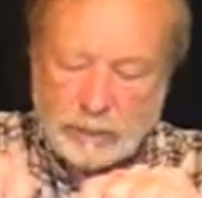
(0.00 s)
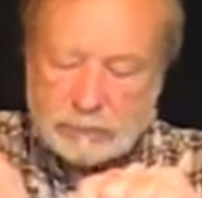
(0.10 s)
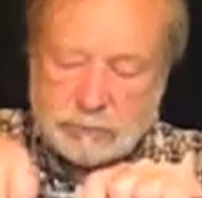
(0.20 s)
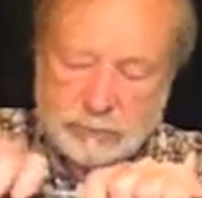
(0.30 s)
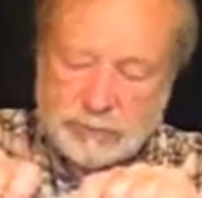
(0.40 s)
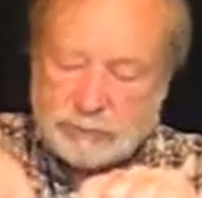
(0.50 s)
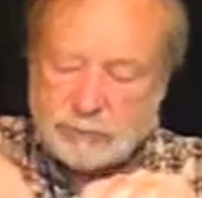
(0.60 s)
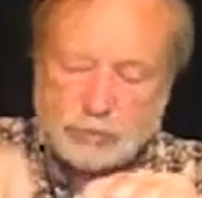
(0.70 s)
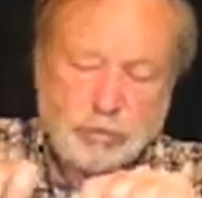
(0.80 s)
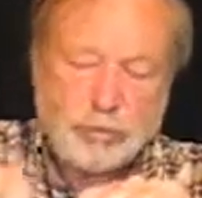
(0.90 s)
So this is
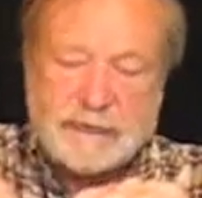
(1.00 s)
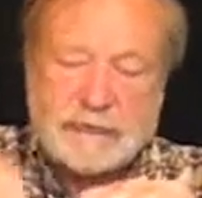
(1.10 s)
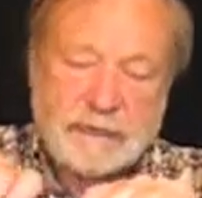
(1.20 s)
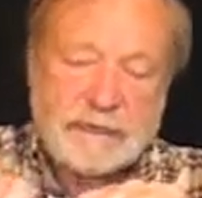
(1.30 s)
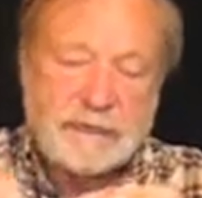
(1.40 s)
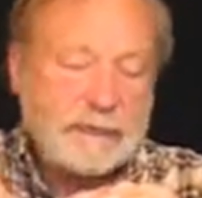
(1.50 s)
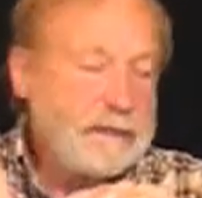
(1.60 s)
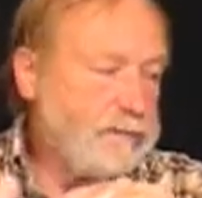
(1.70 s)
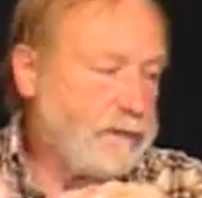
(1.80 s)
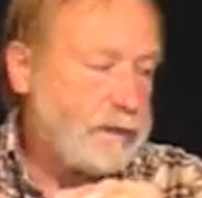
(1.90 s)
really
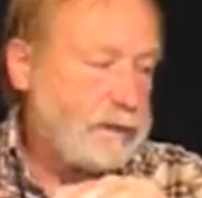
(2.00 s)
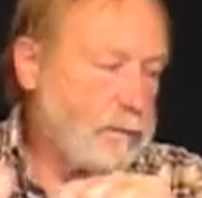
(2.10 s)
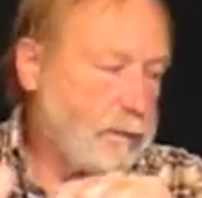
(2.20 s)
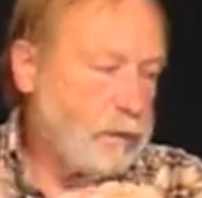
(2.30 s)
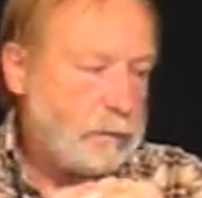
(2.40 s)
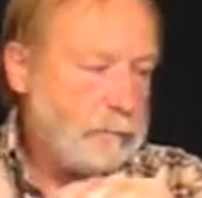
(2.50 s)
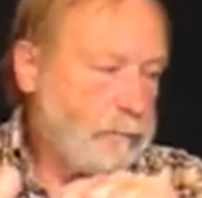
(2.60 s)
easy on the bow.